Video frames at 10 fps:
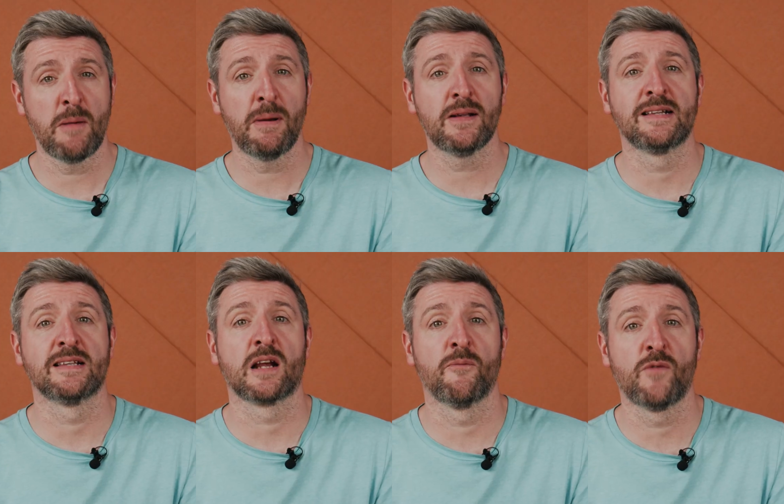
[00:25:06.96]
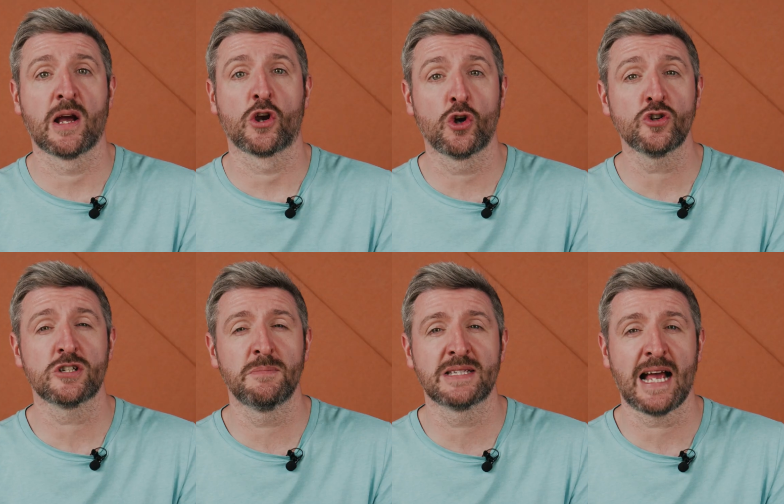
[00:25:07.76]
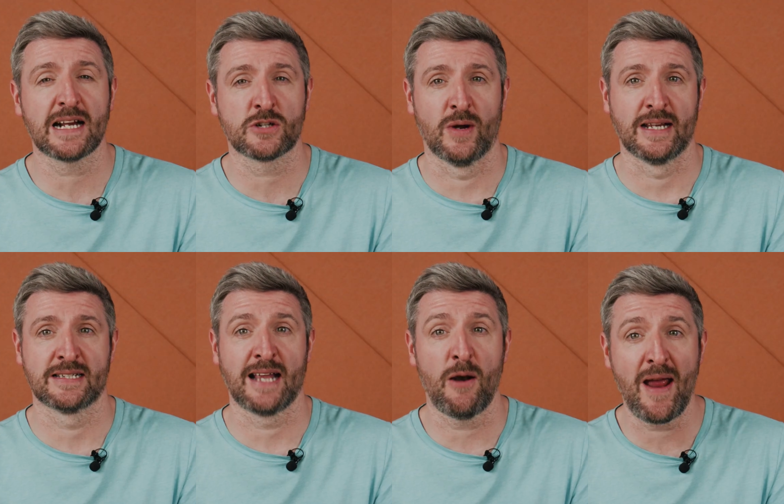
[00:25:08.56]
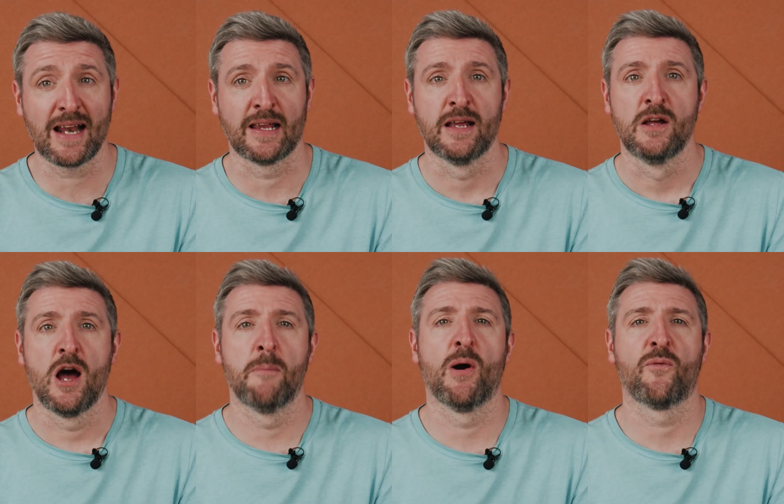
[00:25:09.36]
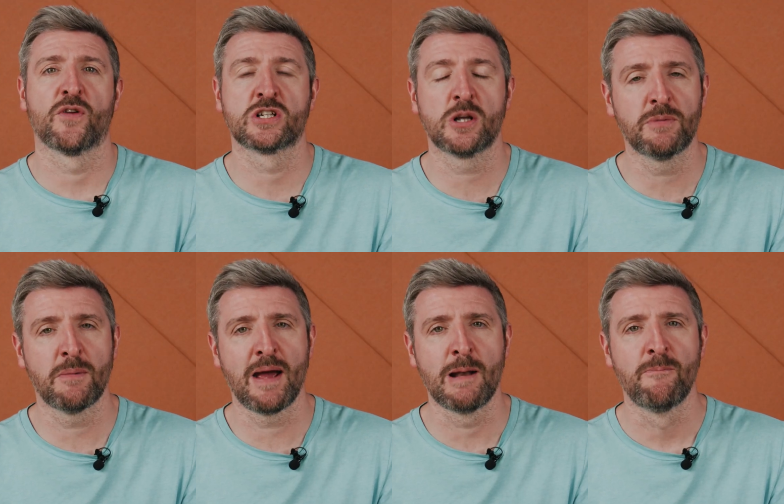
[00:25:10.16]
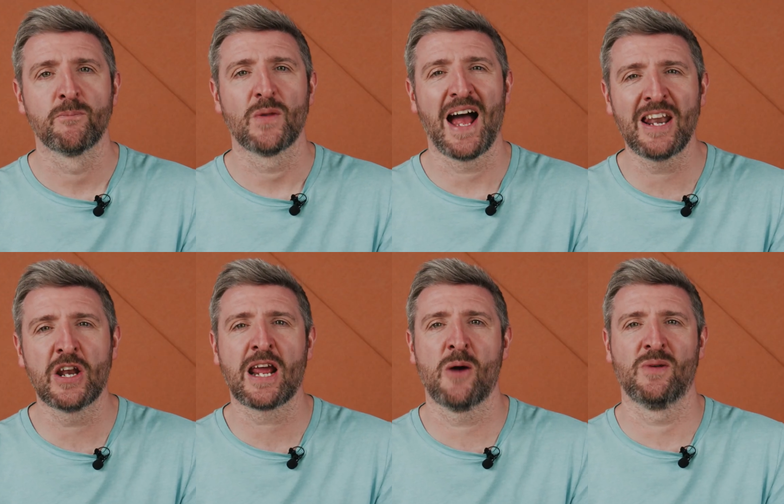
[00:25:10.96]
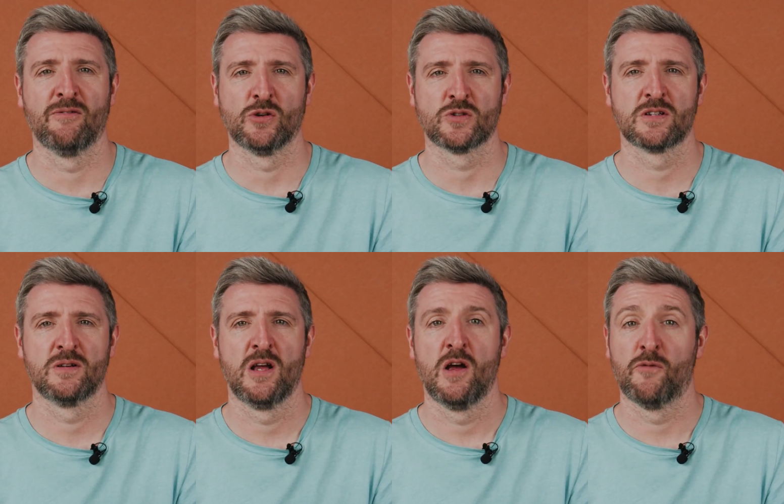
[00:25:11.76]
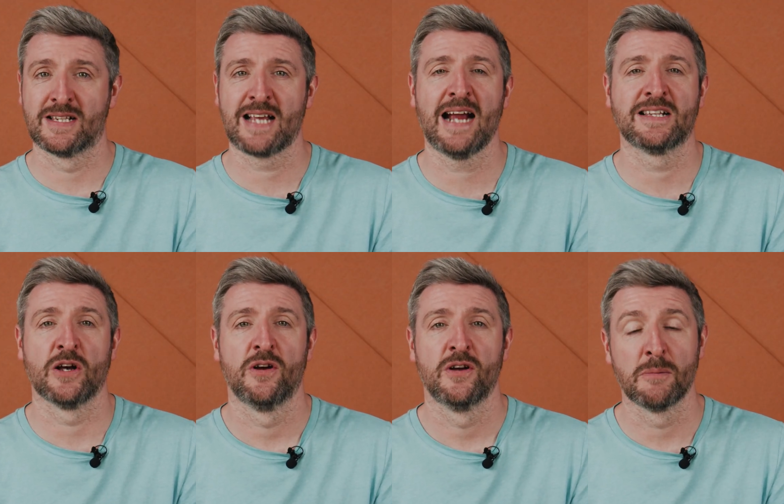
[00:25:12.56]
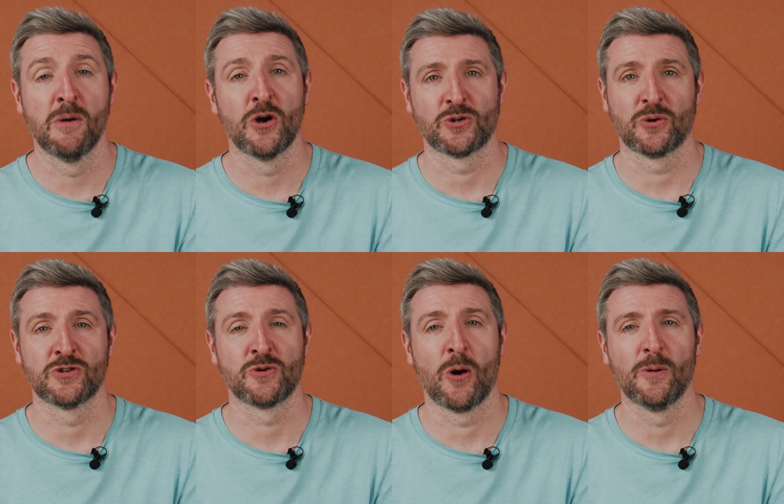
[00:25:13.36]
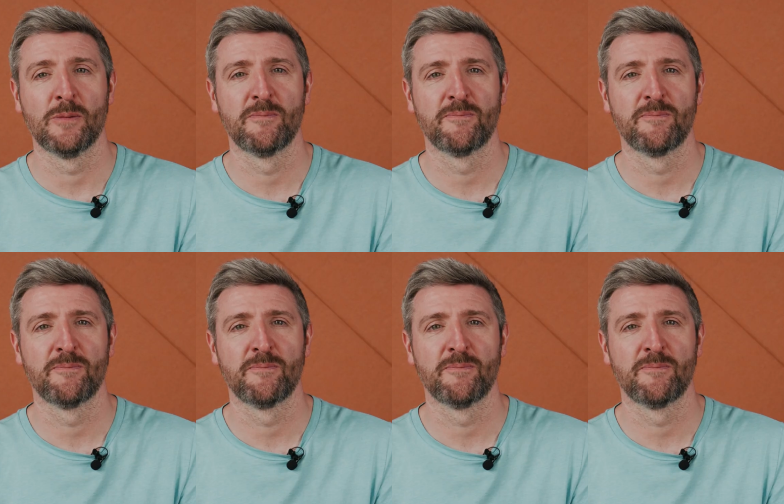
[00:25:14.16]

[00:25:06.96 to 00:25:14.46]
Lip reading: the ability to configure custom tax rates directly at both the subdomain and account levels for tighter commercial control.